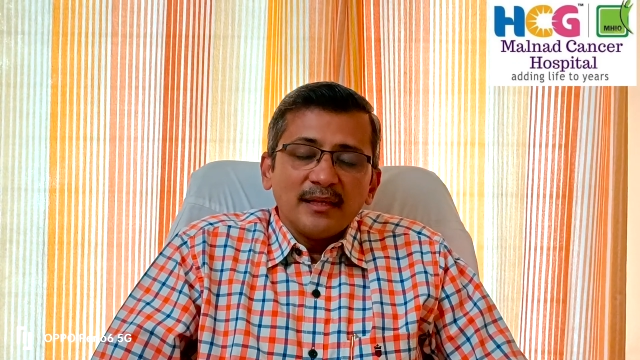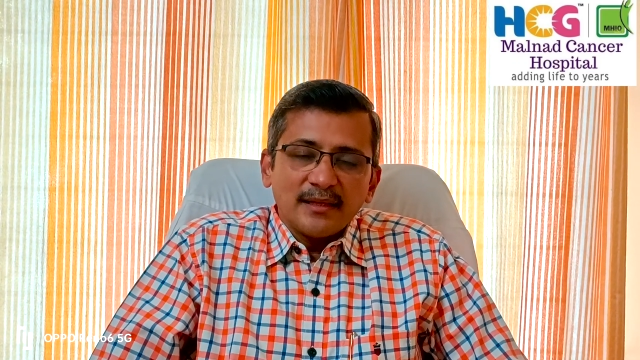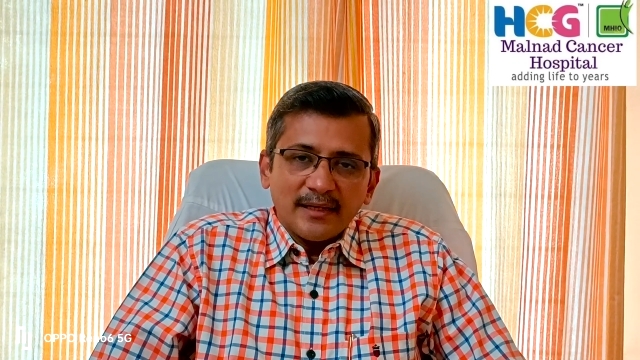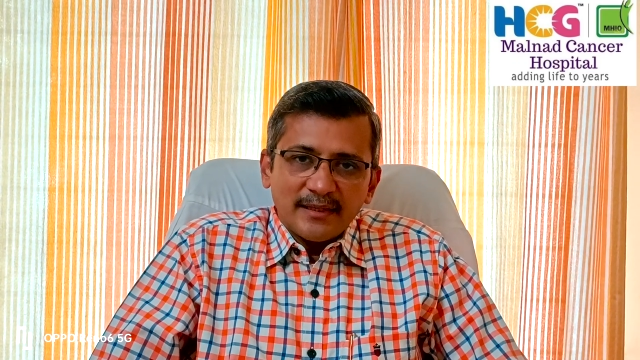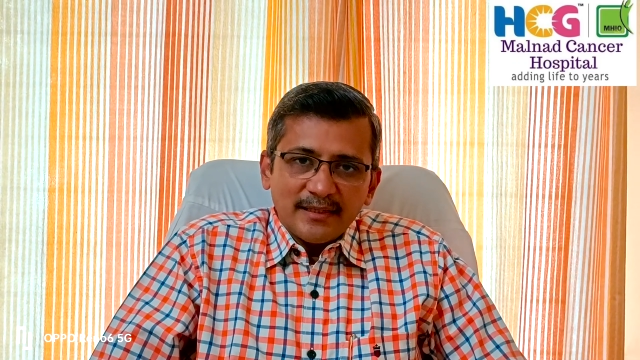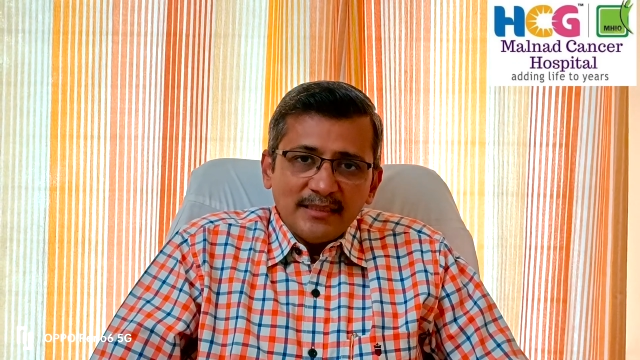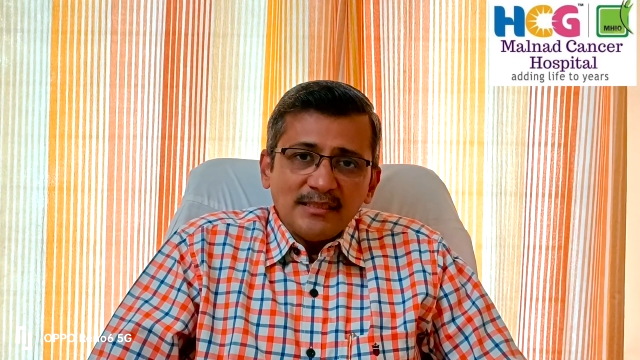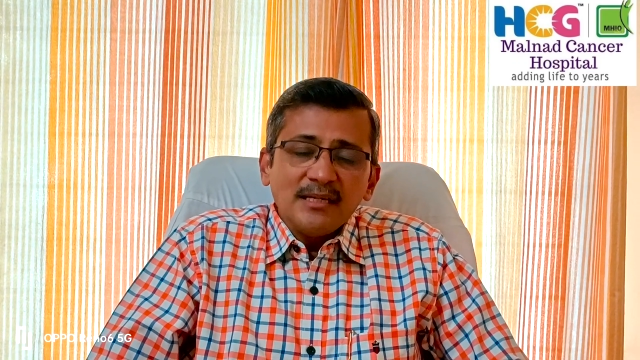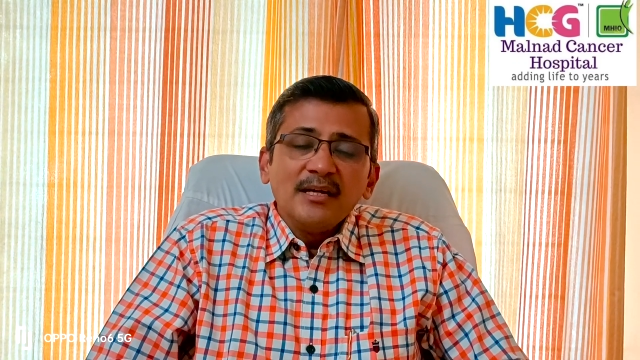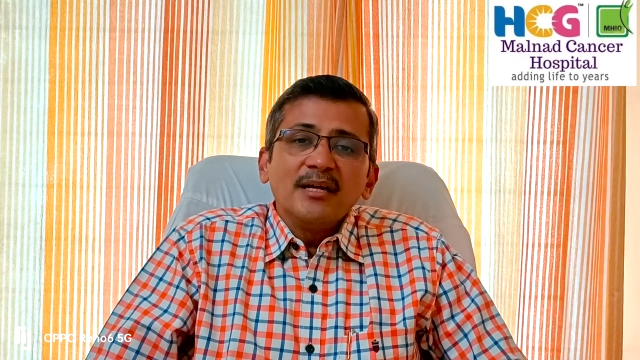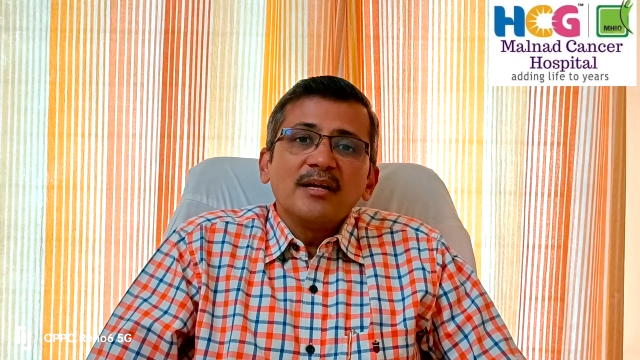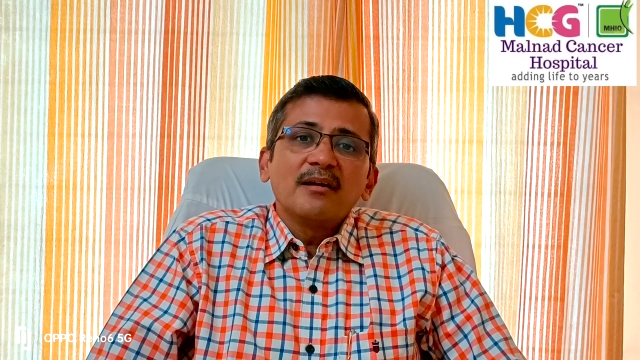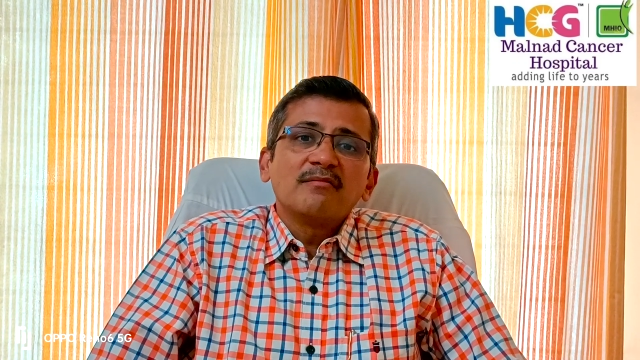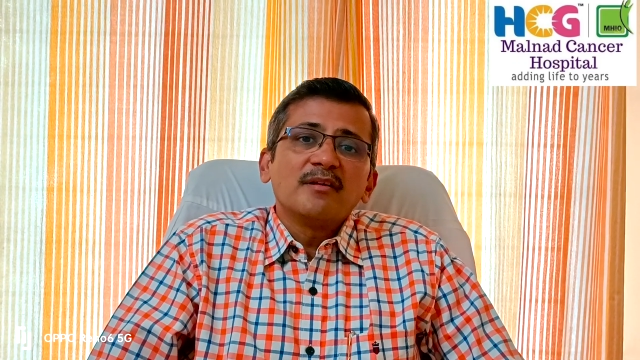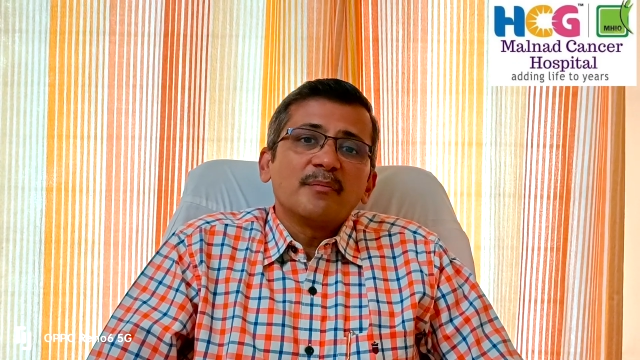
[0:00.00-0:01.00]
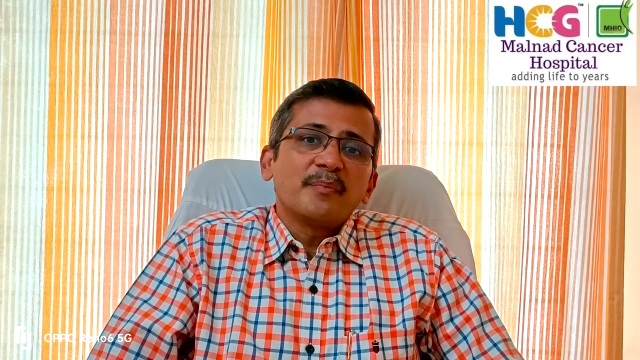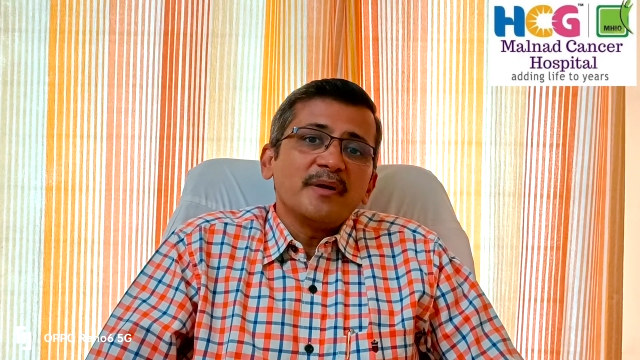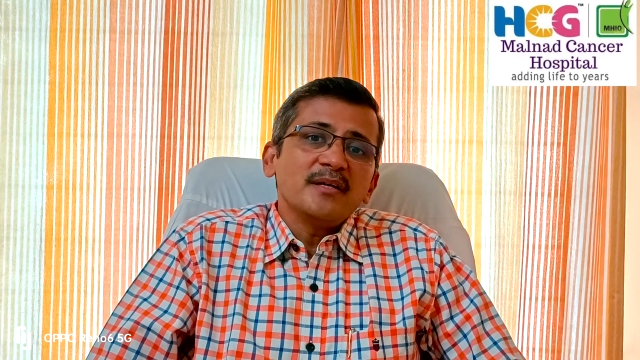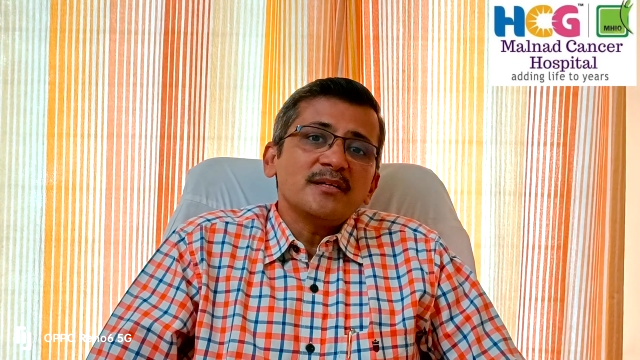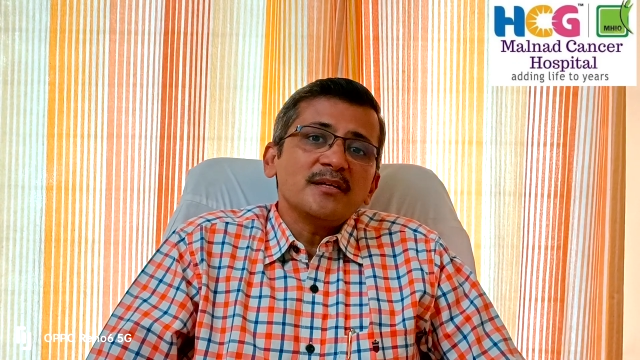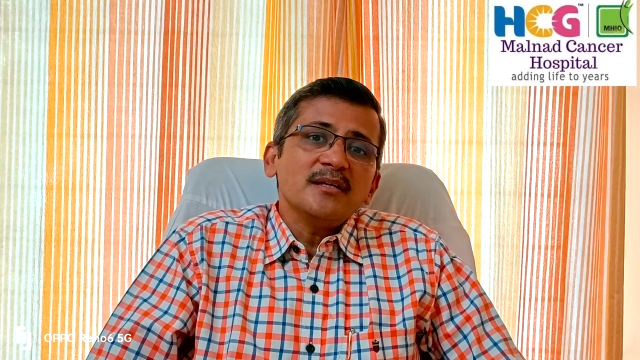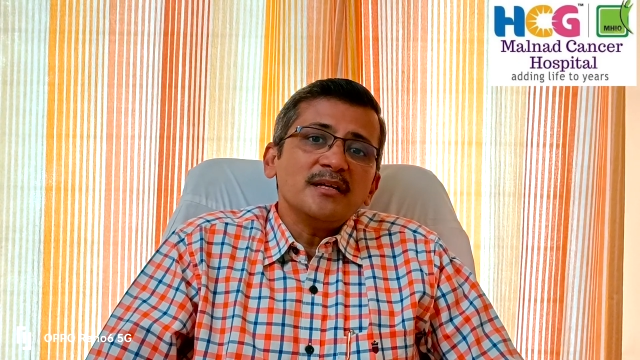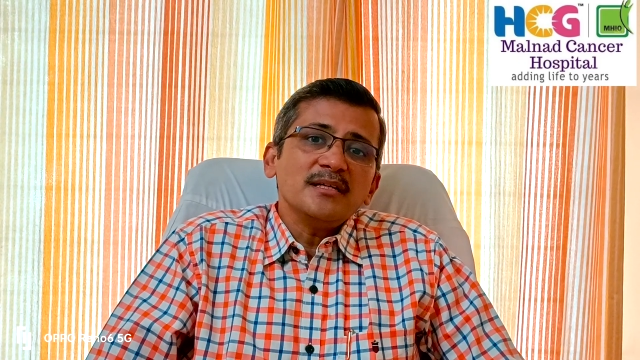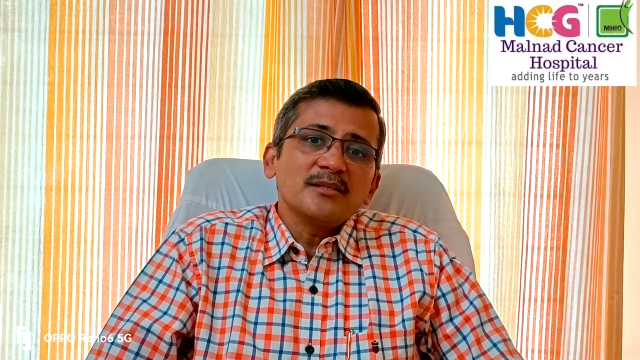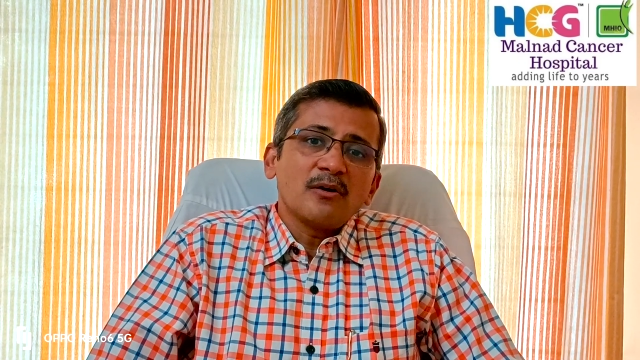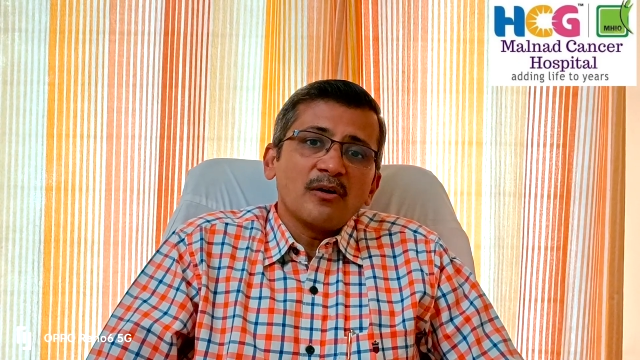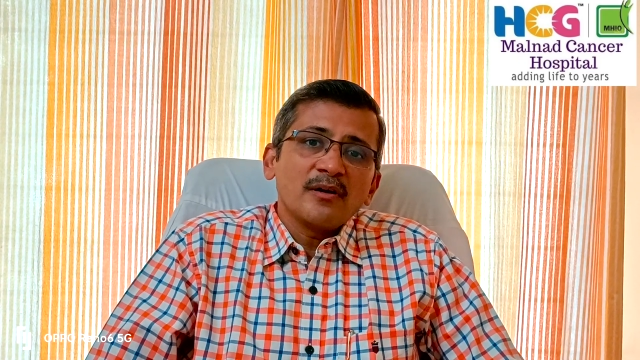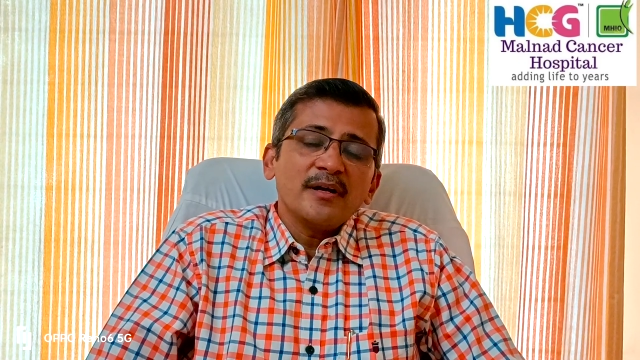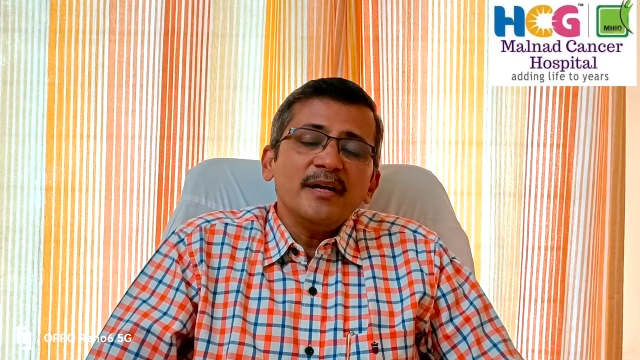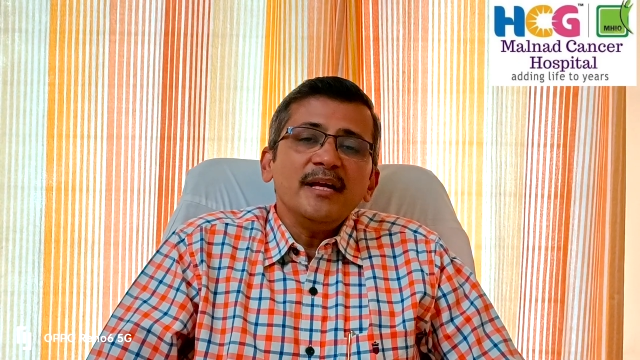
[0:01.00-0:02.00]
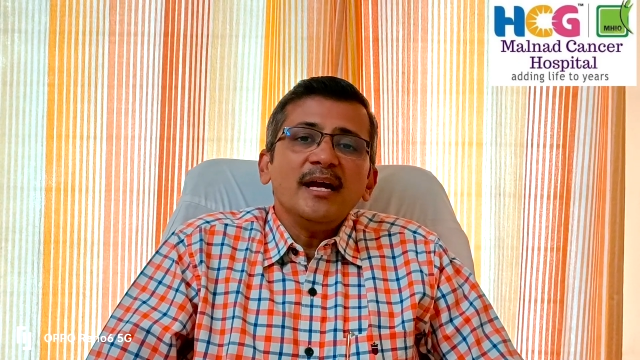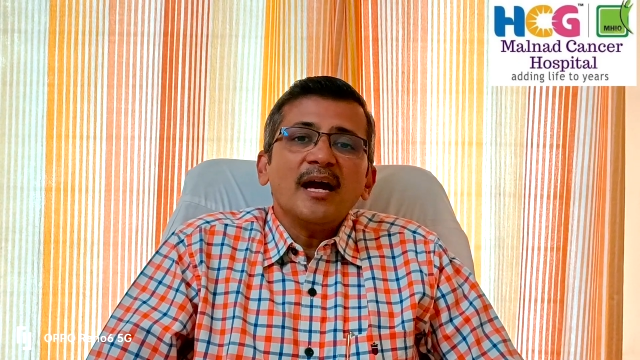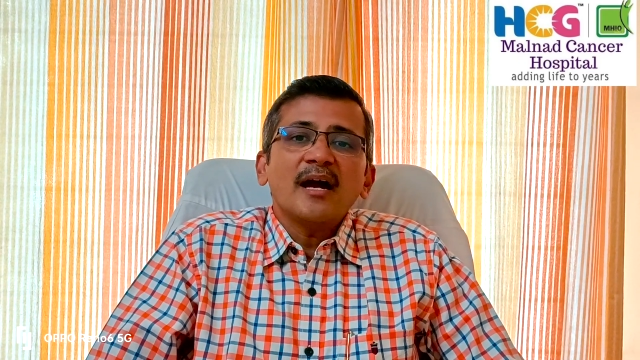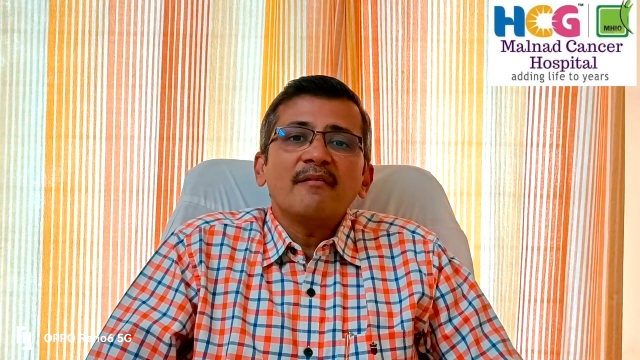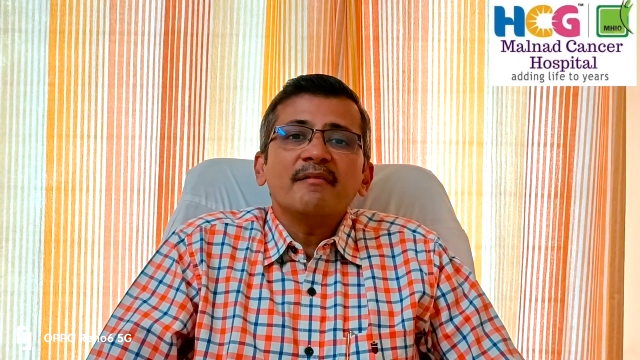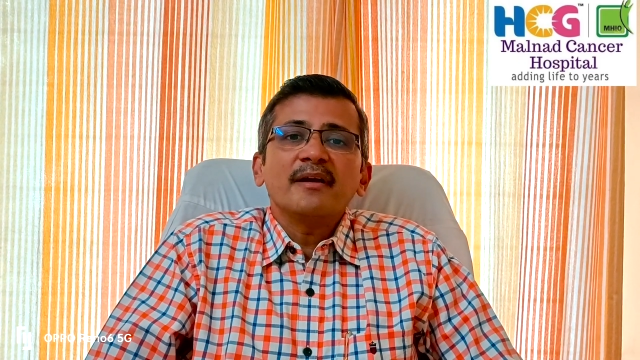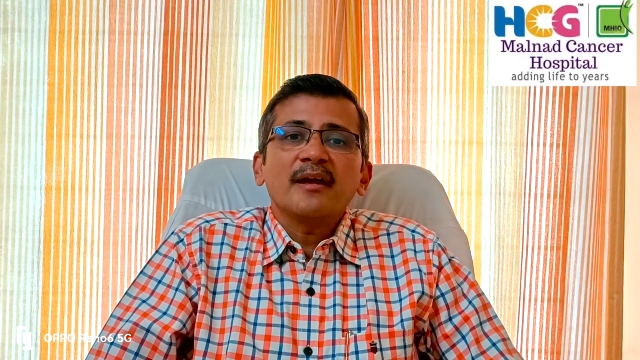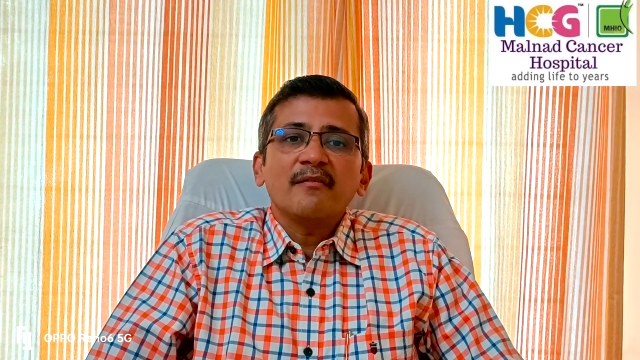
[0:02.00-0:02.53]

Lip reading: That is, if the patient is already having